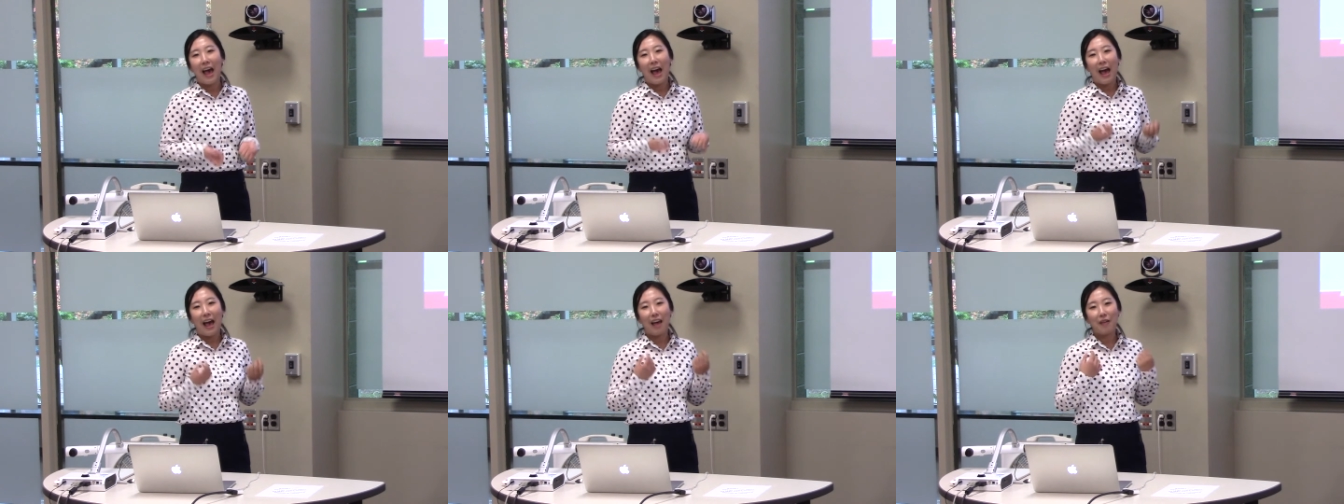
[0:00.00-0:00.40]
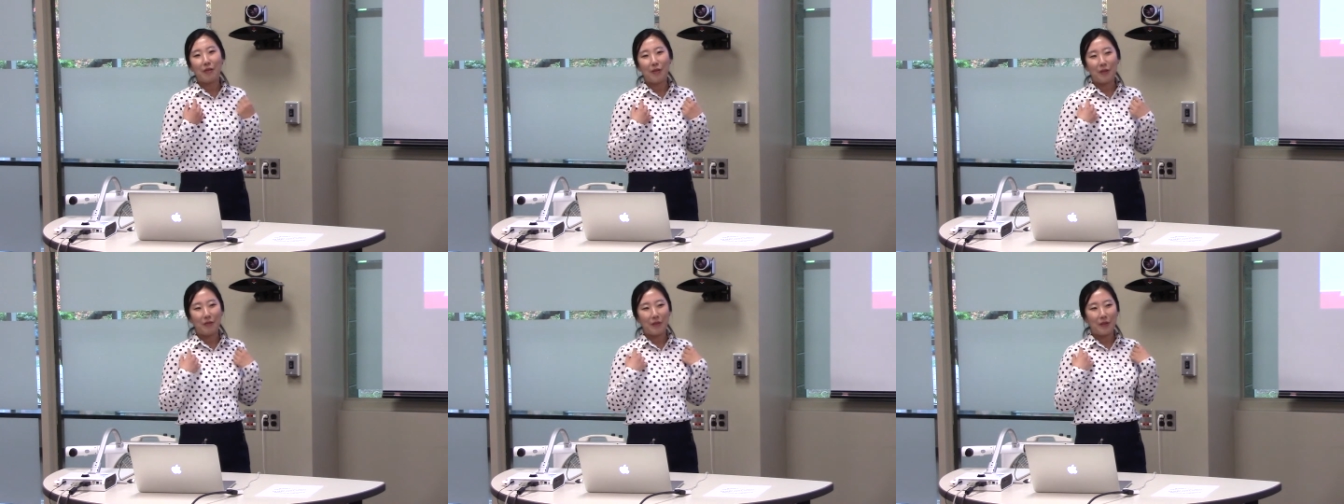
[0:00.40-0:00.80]
I
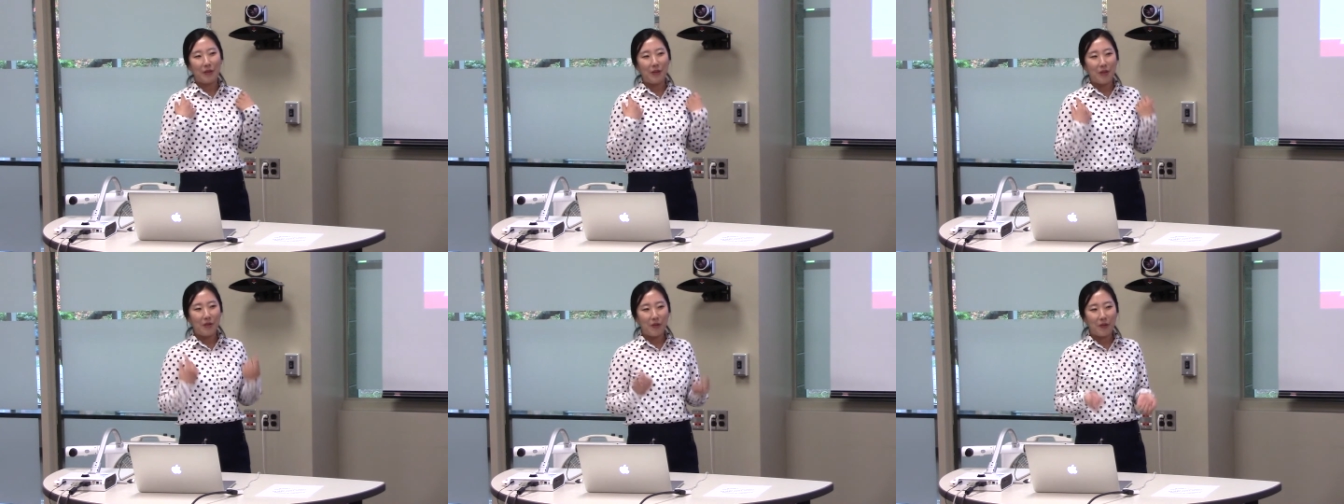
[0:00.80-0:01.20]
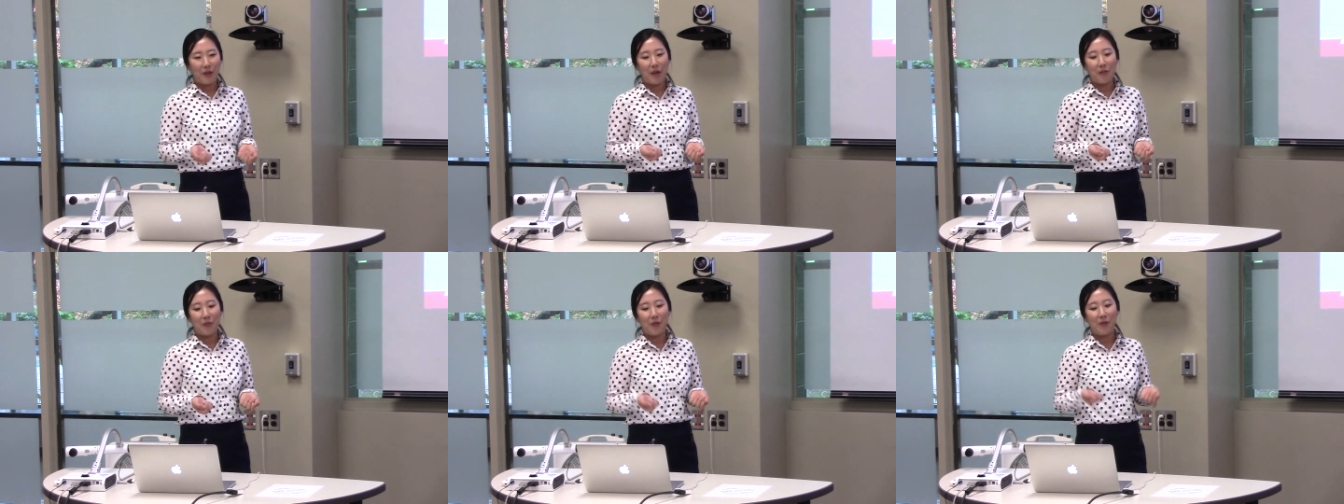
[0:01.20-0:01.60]

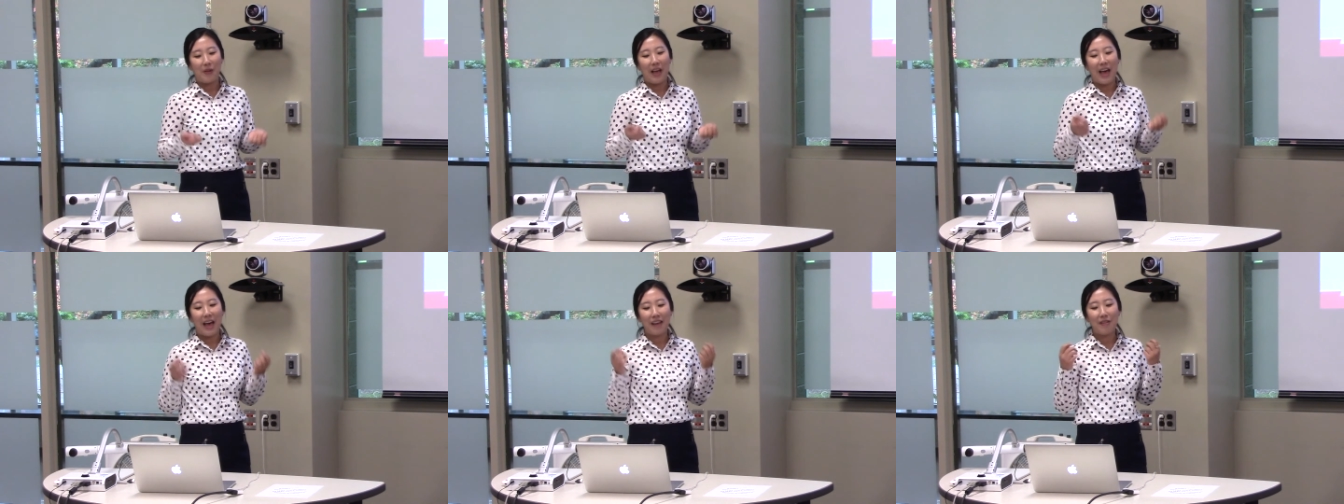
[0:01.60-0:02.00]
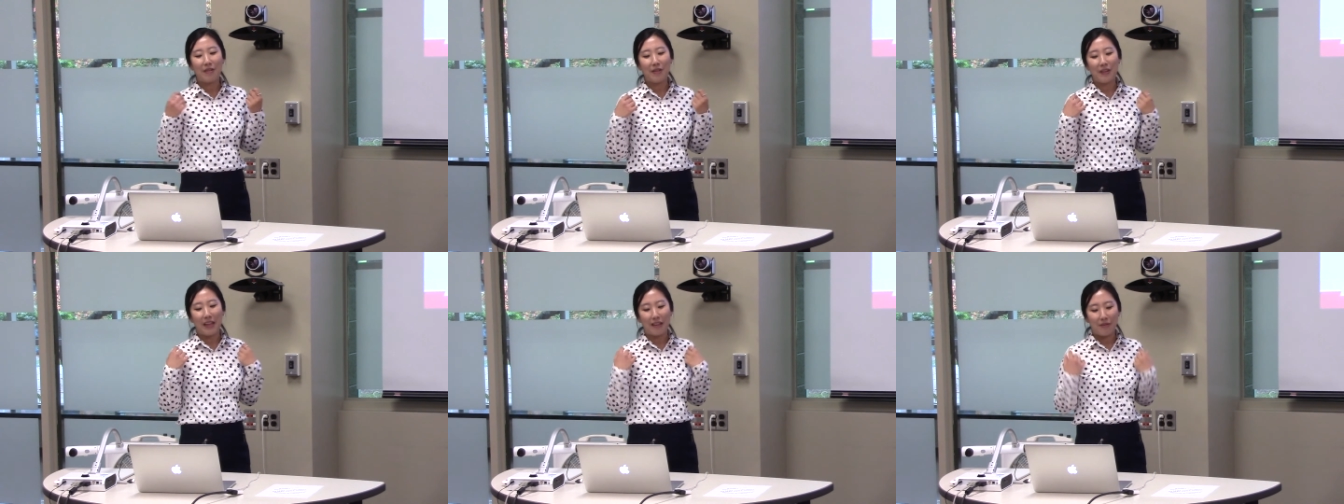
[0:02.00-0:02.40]
would
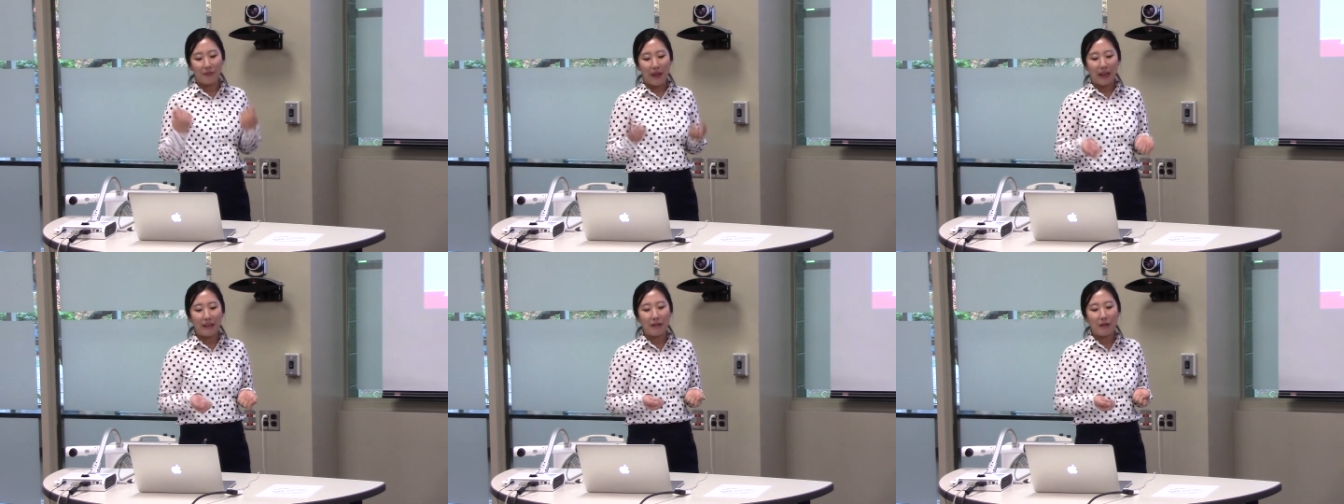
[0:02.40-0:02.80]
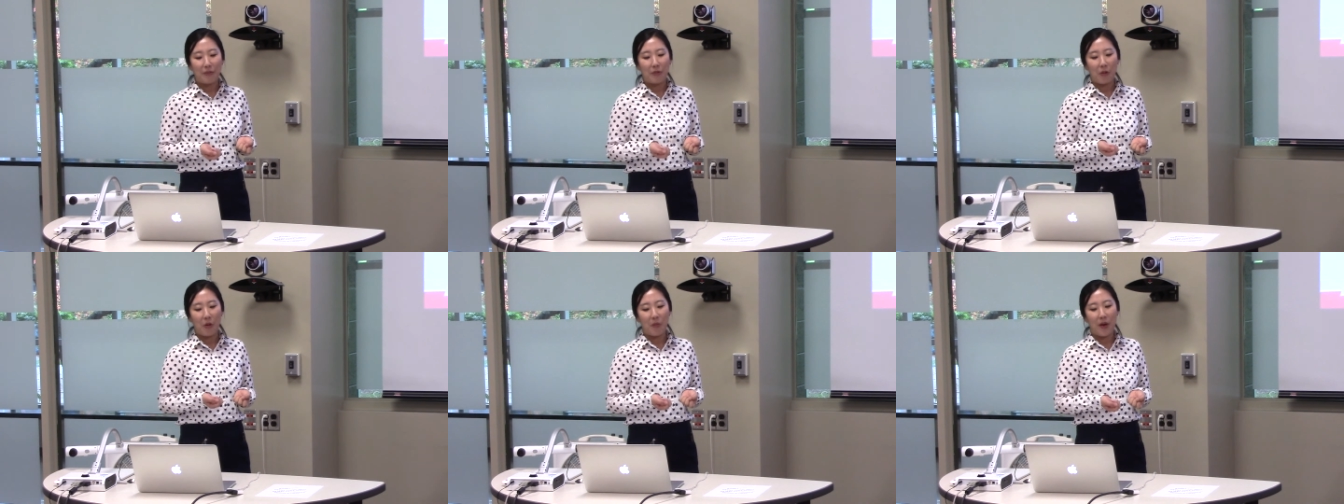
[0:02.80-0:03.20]
expect to
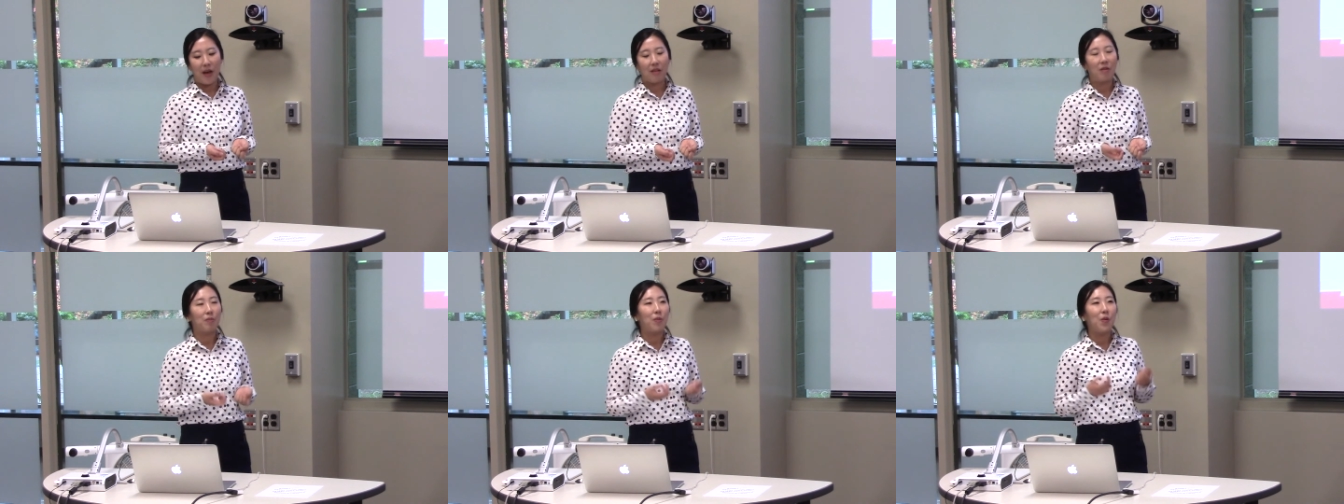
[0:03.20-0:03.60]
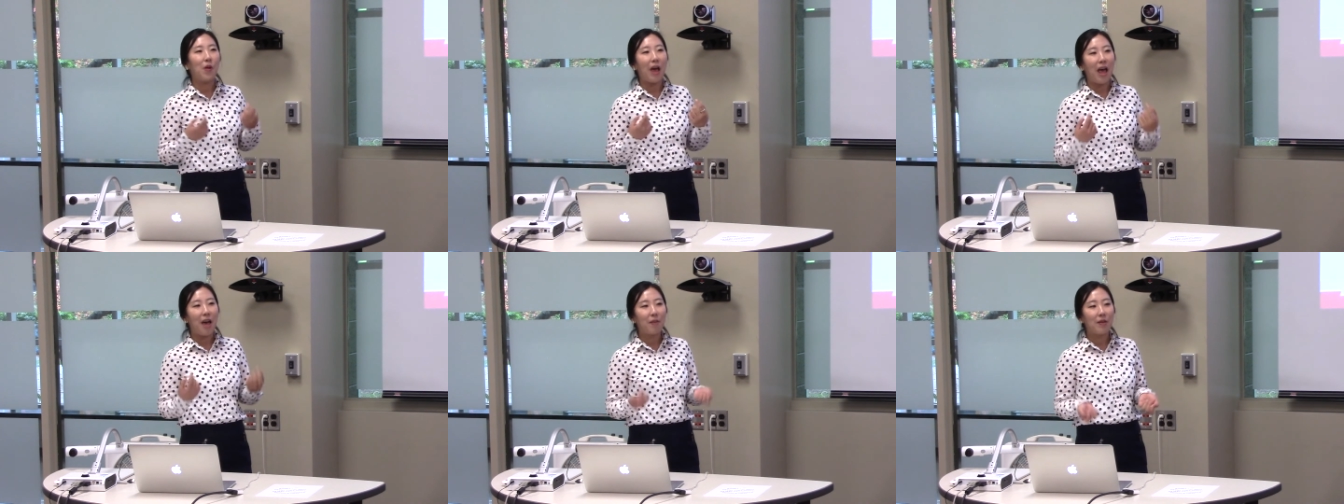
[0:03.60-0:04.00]
provide more
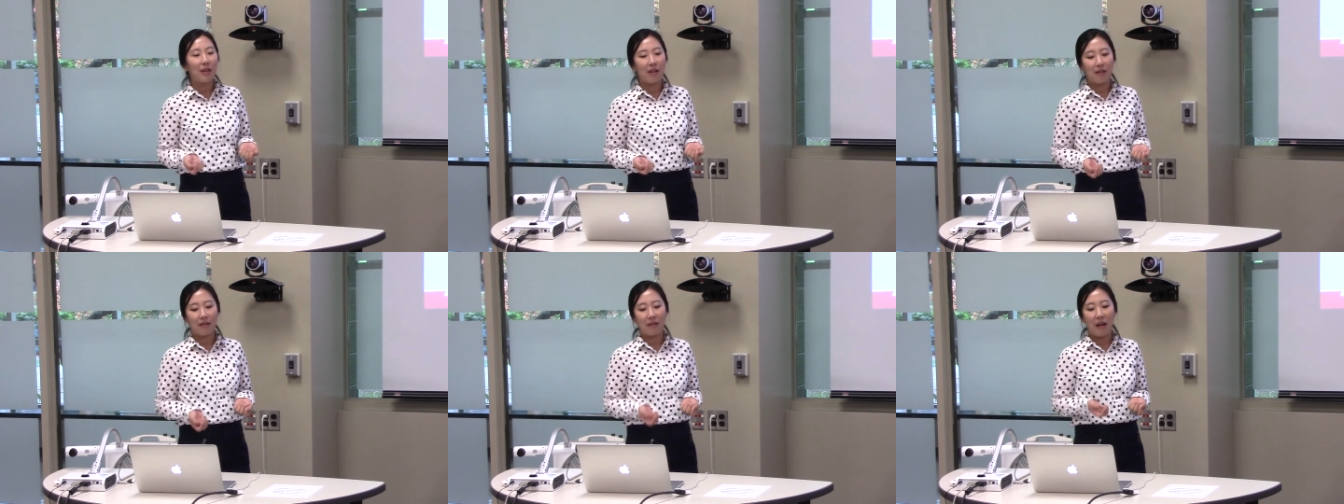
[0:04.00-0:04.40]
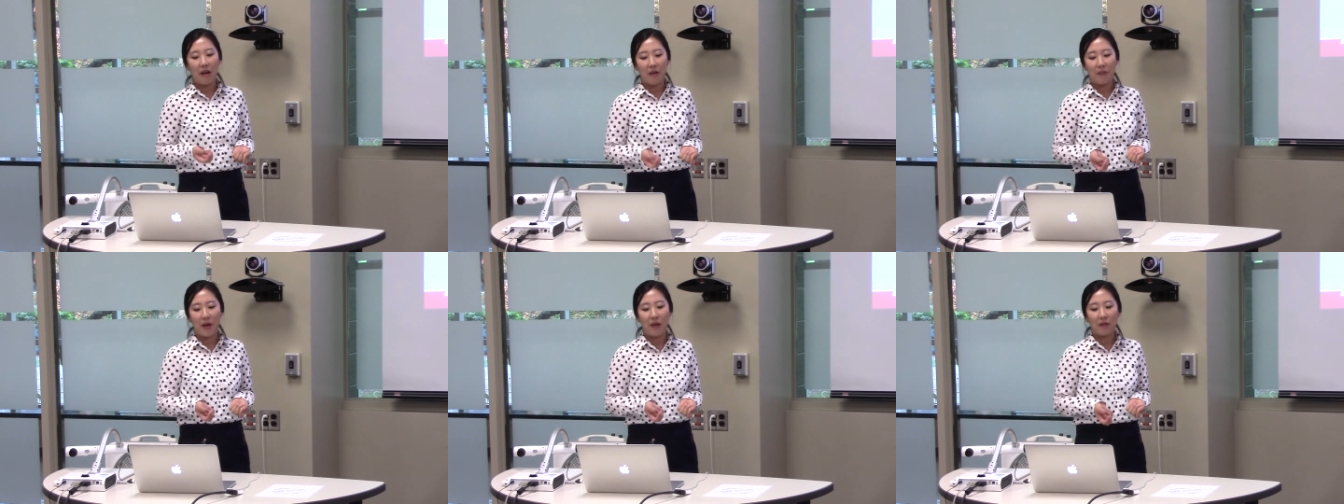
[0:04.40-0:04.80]
evidence
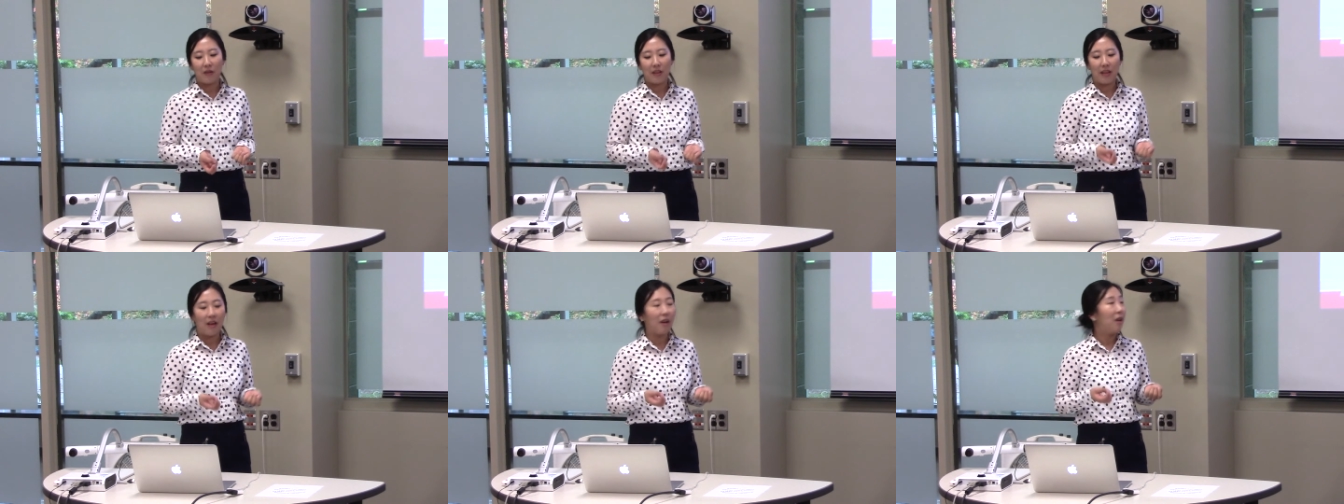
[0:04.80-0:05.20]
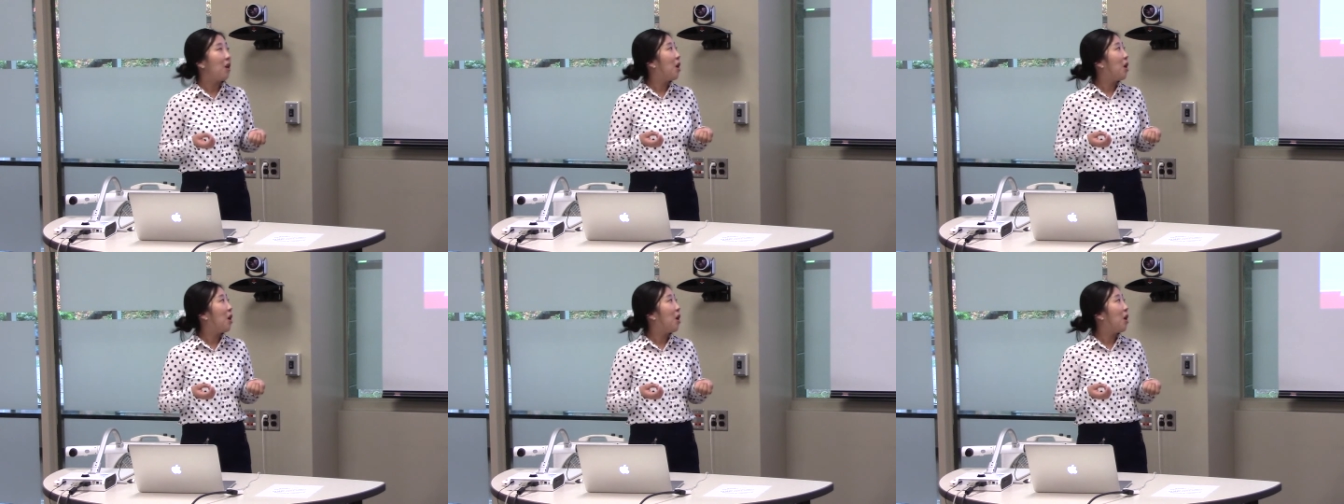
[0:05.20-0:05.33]
about the